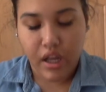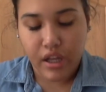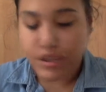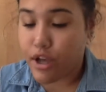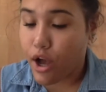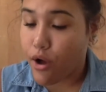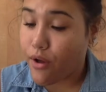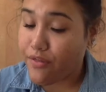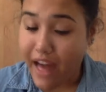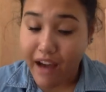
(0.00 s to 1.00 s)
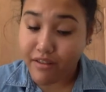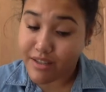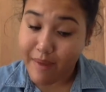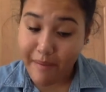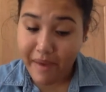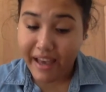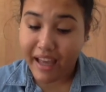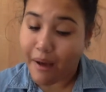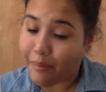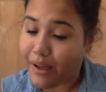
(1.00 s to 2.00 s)
So that was my
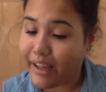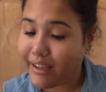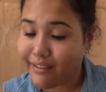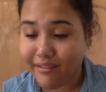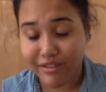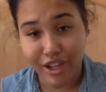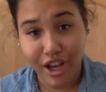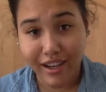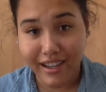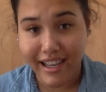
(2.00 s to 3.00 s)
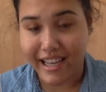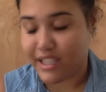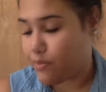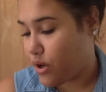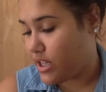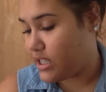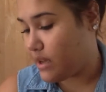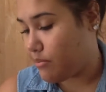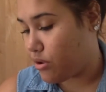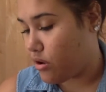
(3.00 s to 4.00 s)
makeup look. It's pretty
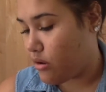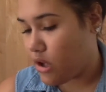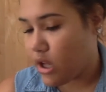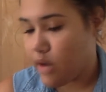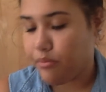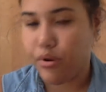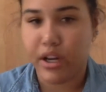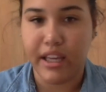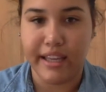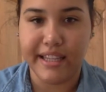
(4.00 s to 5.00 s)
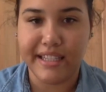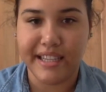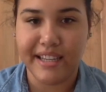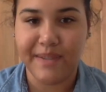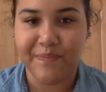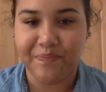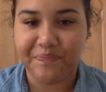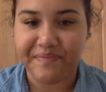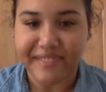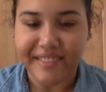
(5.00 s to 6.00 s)
simple, pretty easy.
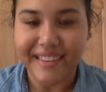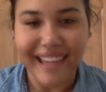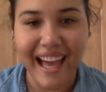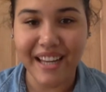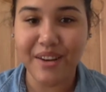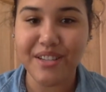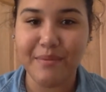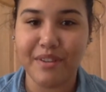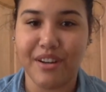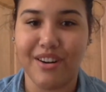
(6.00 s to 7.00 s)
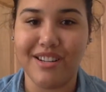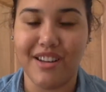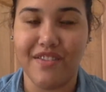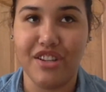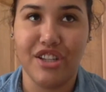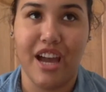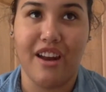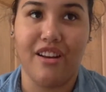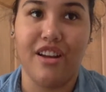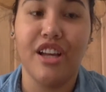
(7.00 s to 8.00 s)
I know some of the girls on this
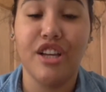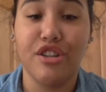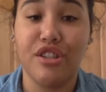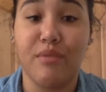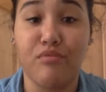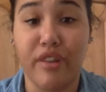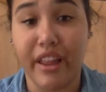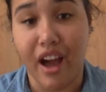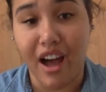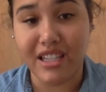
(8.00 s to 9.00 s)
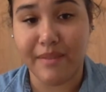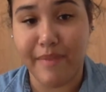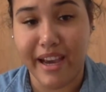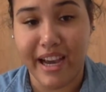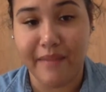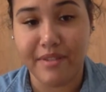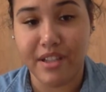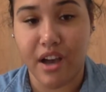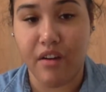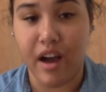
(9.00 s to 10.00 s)
channel do some really awesome makeup,
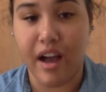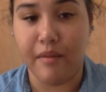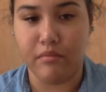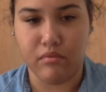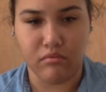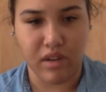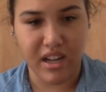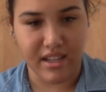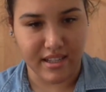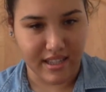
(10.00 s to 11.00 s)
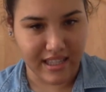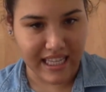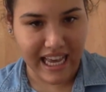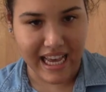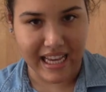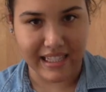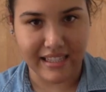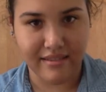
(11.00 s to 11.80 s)
so what is that?